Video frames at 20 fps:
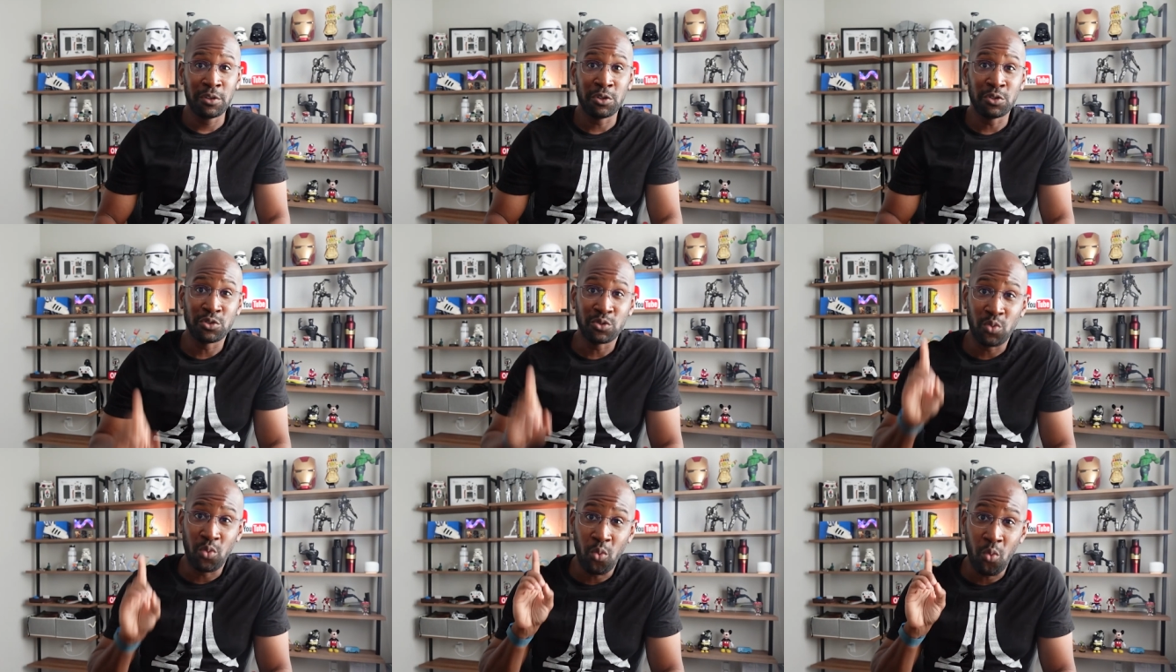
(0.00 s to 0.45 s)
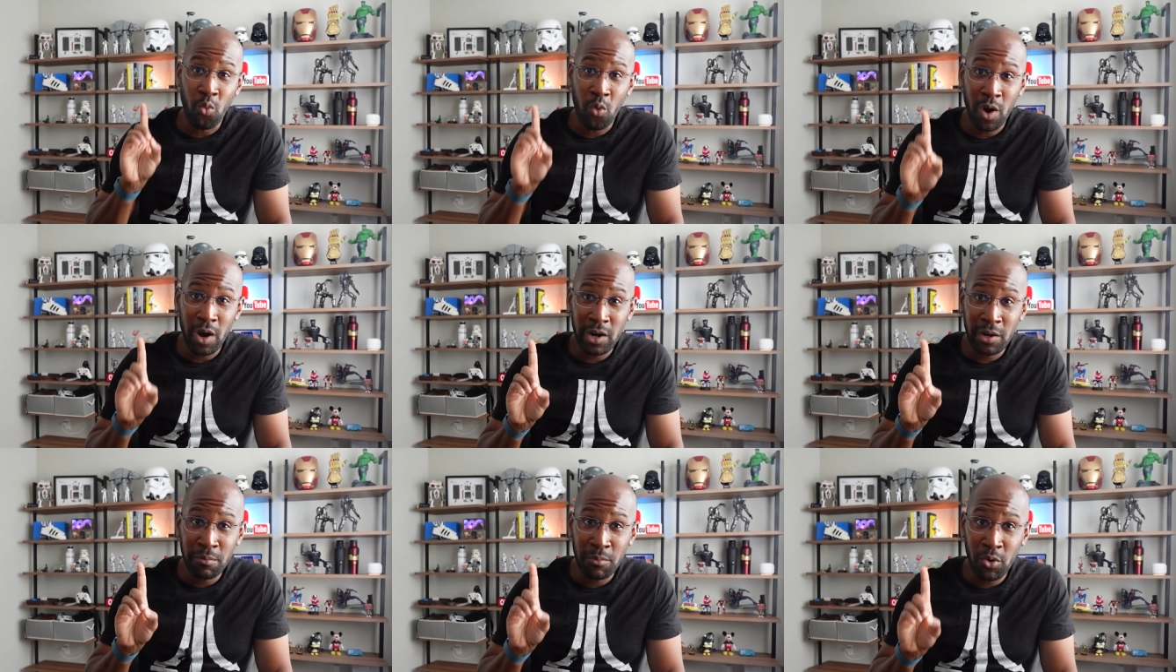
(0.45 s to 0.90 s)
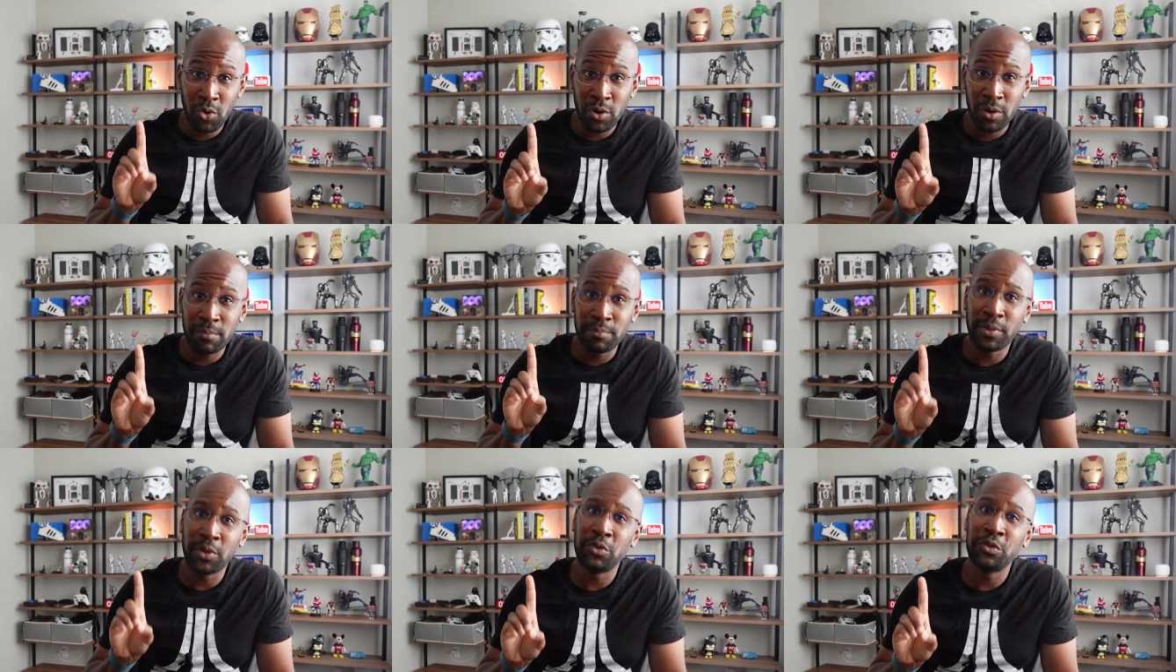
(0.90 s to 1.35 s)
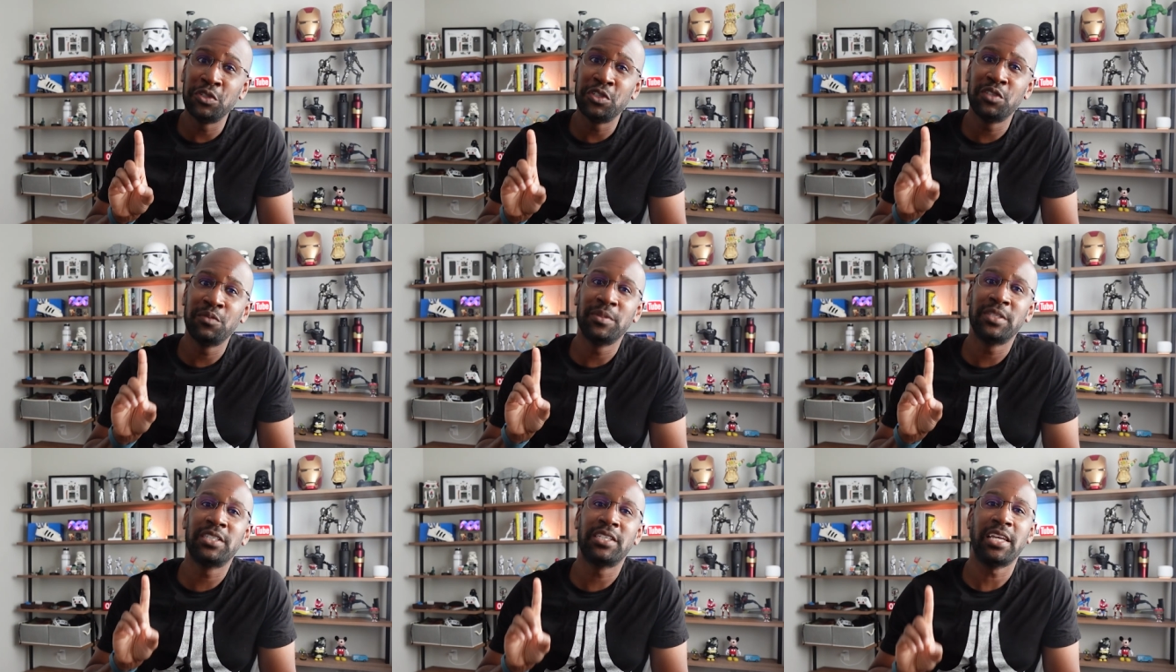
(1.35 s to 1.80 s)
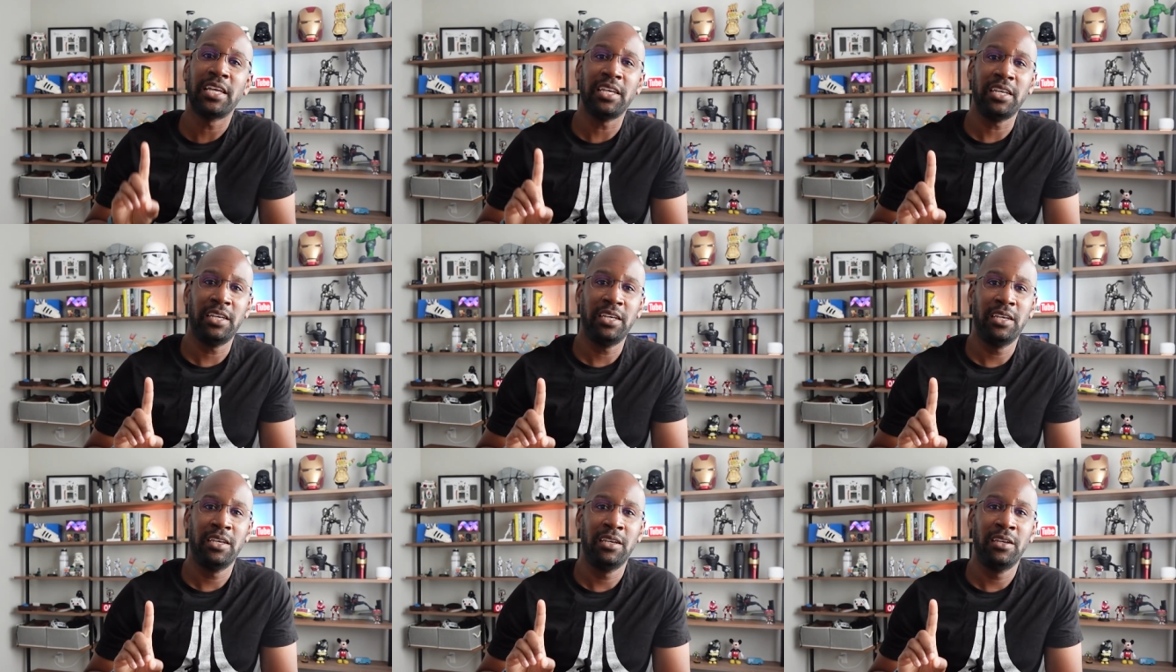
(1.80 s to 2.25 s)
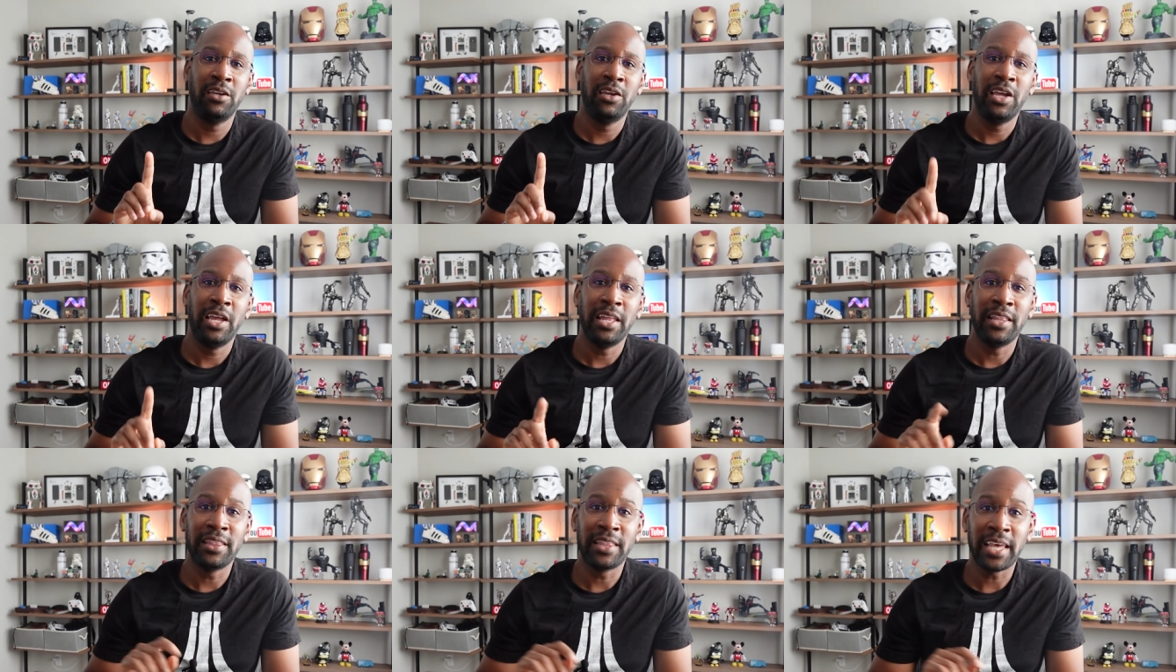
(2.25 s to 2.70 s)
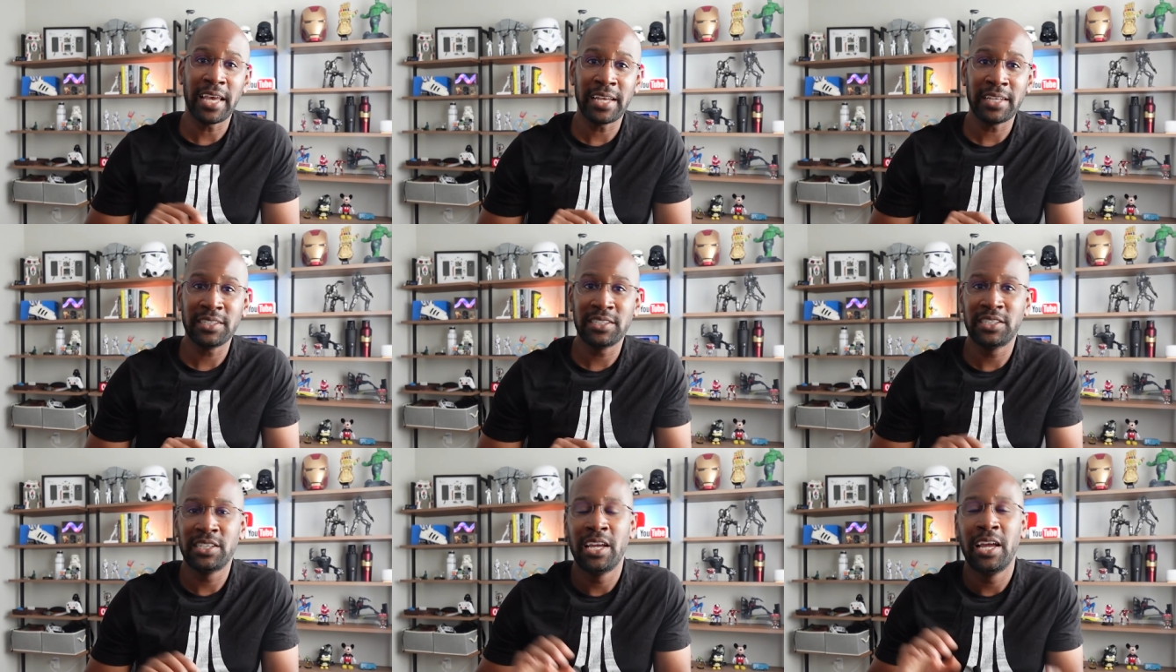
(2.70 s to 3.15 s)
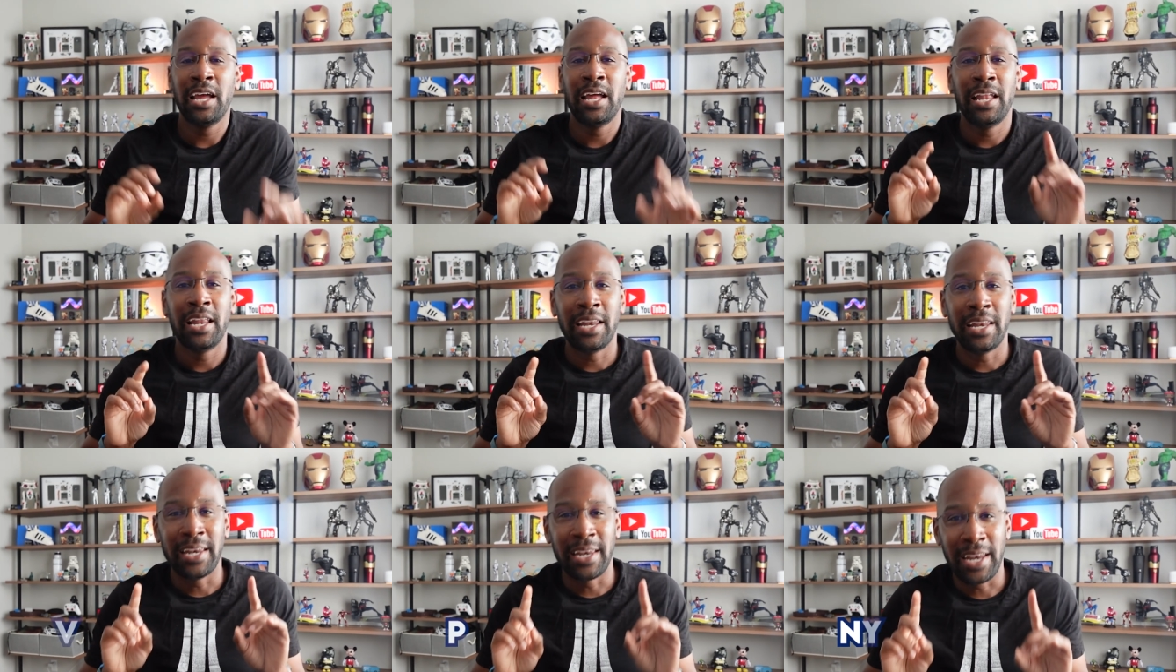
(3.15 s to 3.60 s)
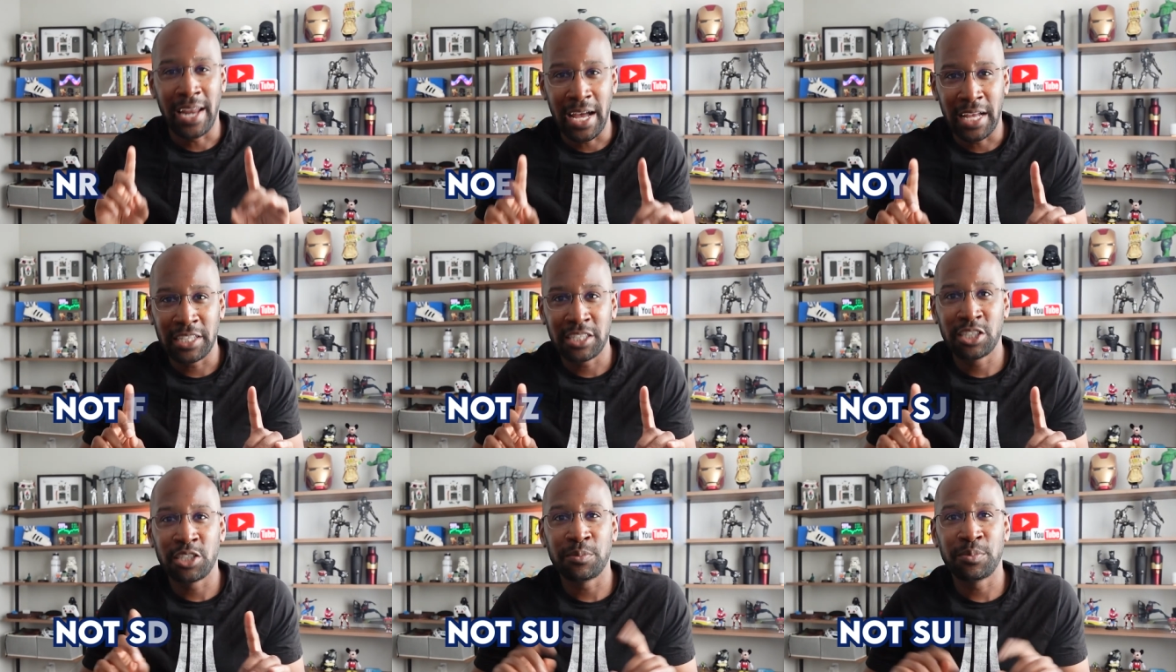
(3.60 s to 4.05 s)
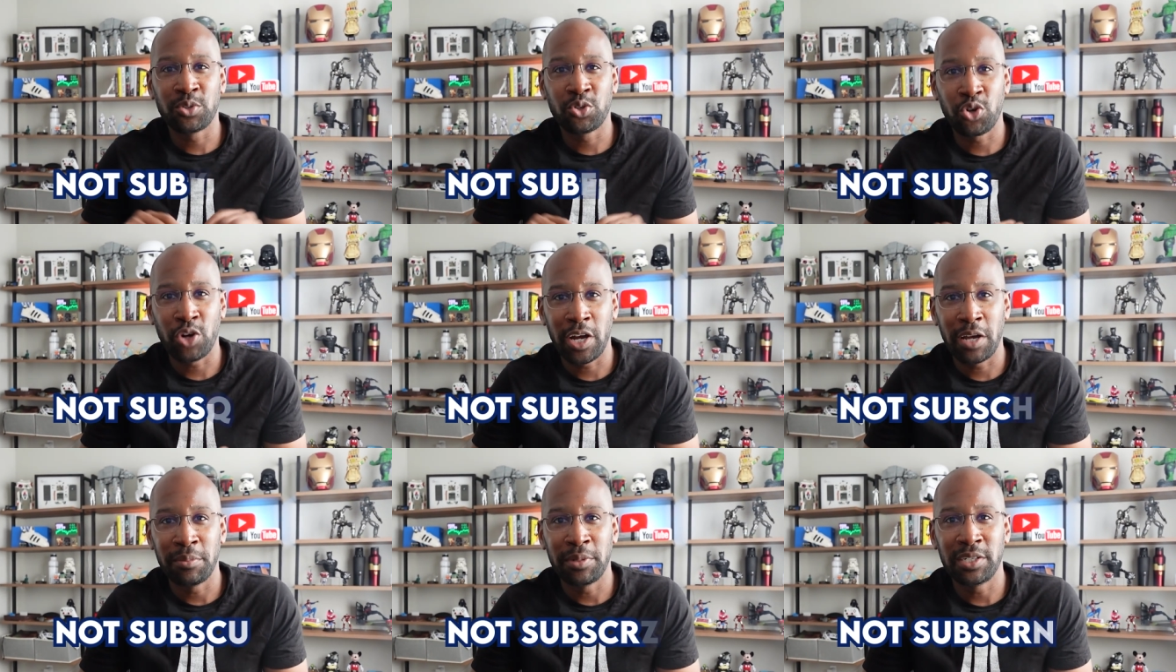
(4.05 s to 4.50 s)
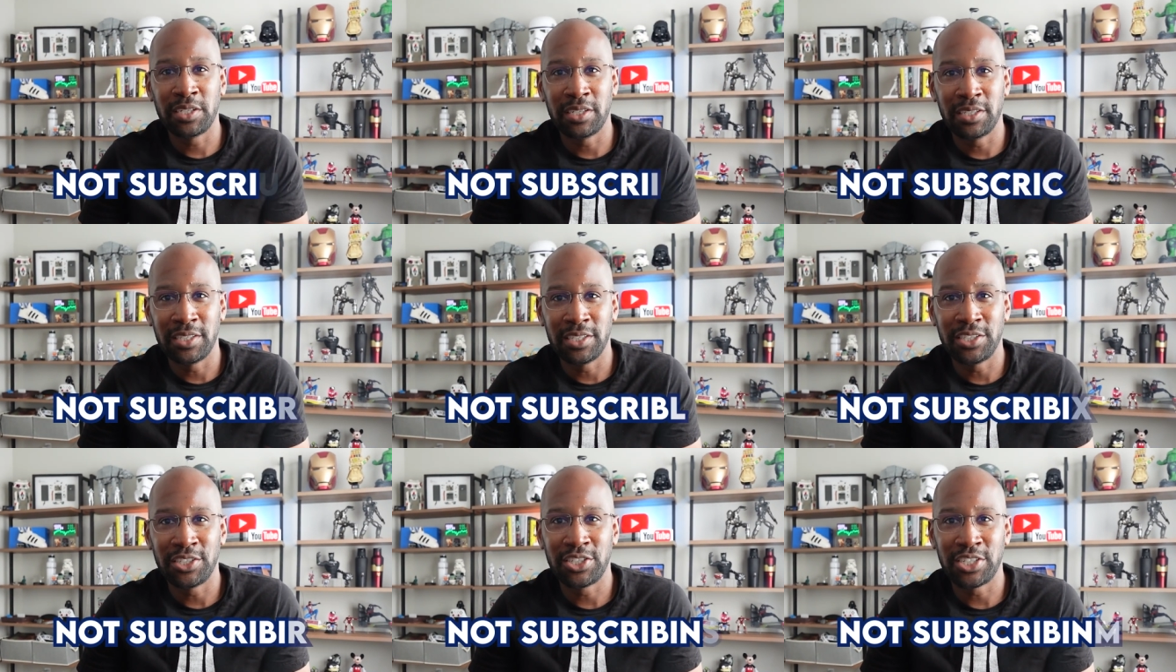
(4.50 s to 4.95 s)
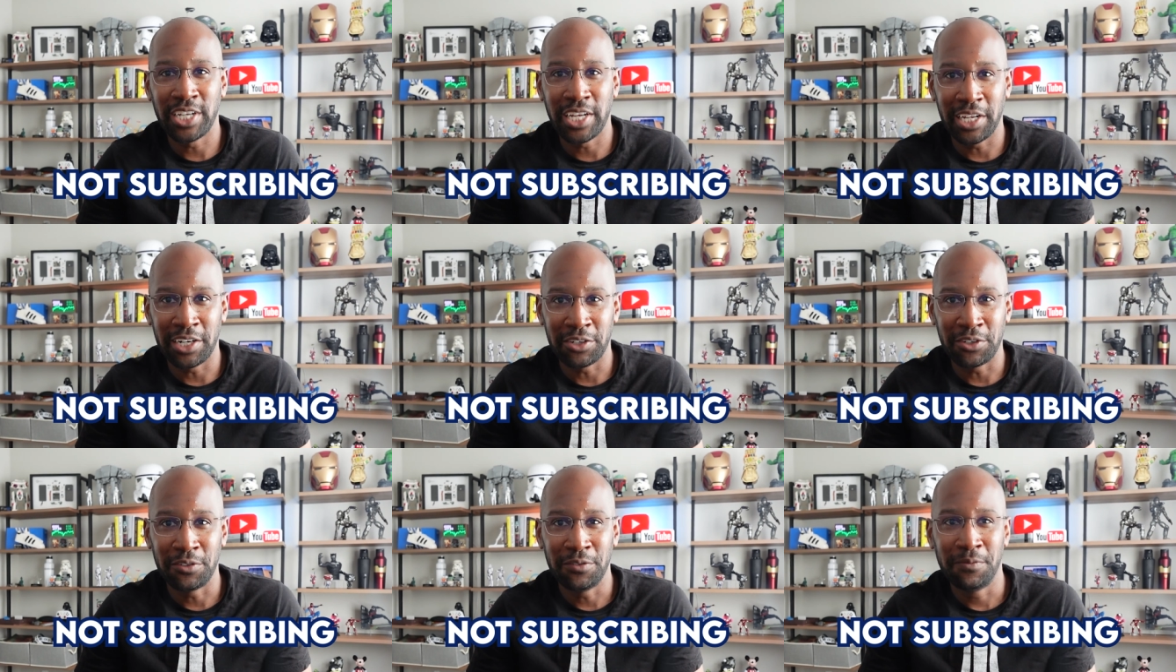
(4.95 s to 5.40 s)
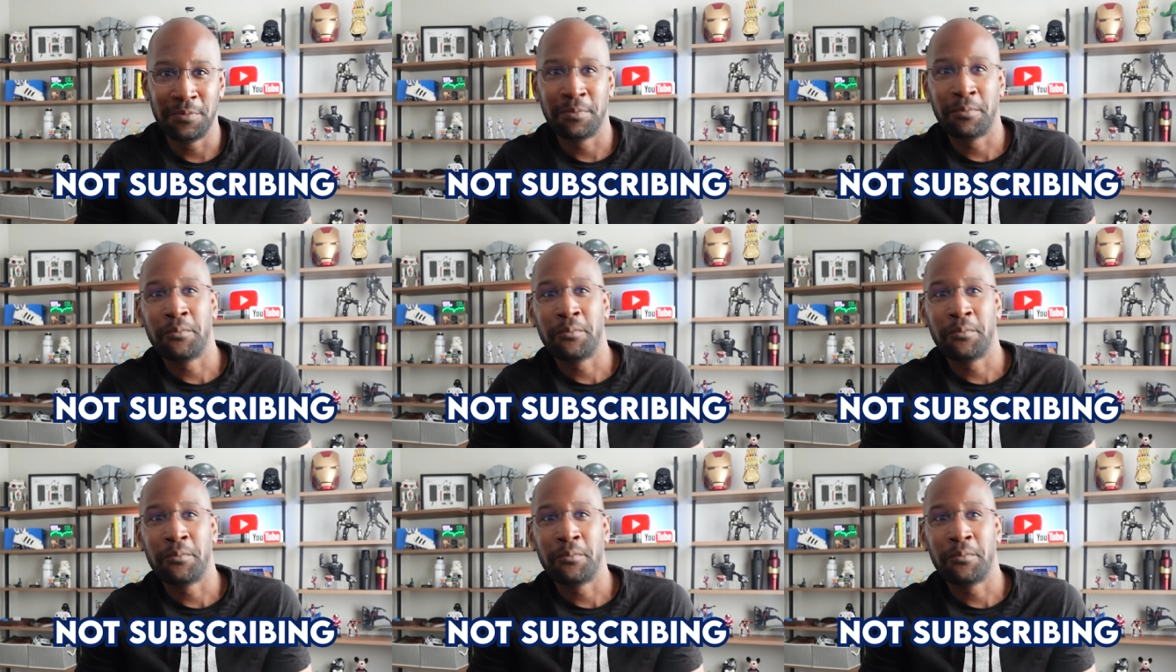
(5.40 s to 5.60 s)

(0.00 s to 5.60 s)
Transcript: there's one more bonus mistake, and that's not subscribing to this channel.